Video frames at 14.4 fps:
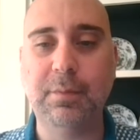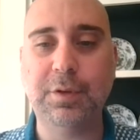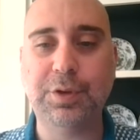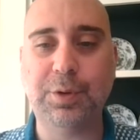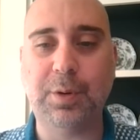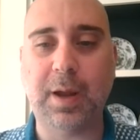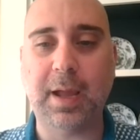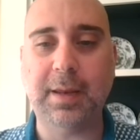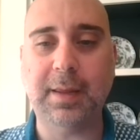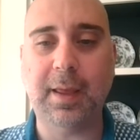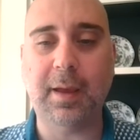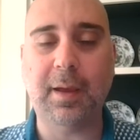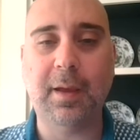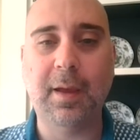short
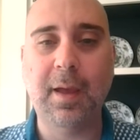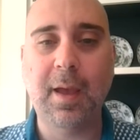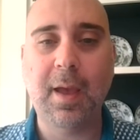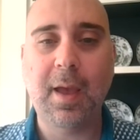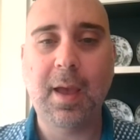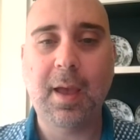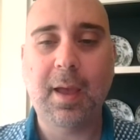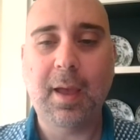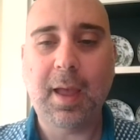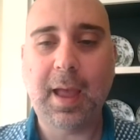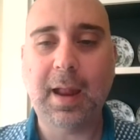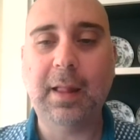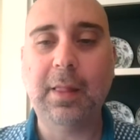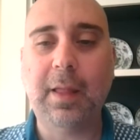idea.
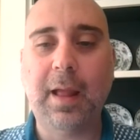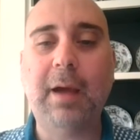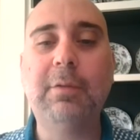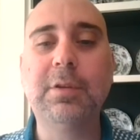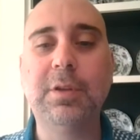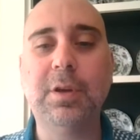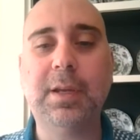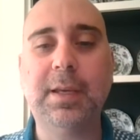And, and I was